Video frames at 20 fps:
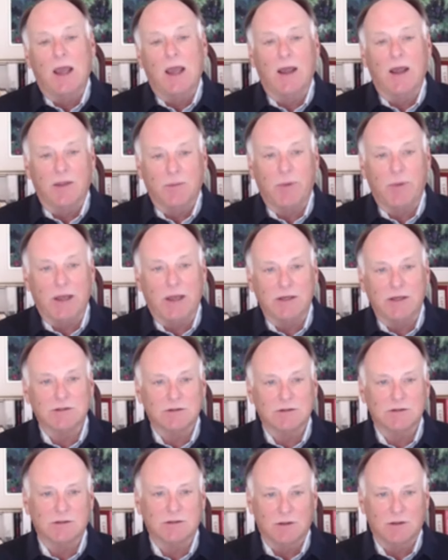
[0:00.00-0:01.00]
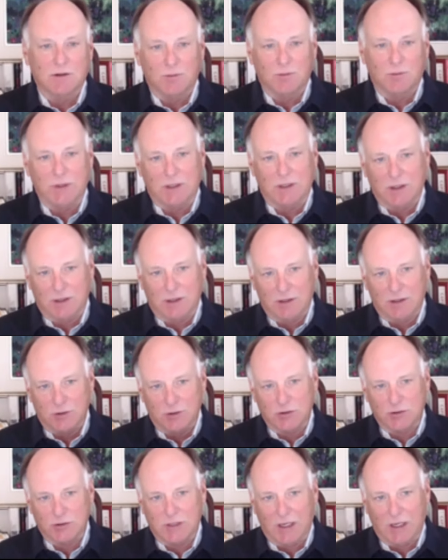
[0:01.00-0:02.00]
and the patient, so that we can
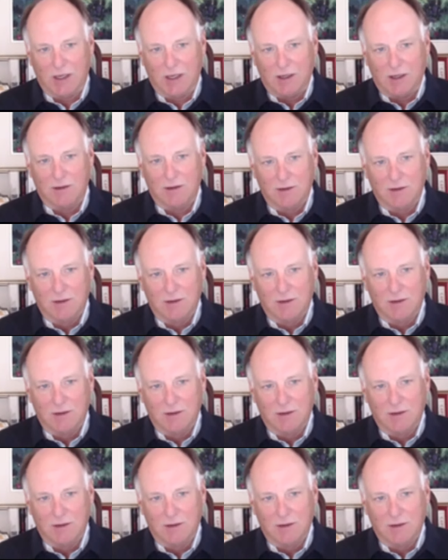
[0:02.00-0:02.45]
understand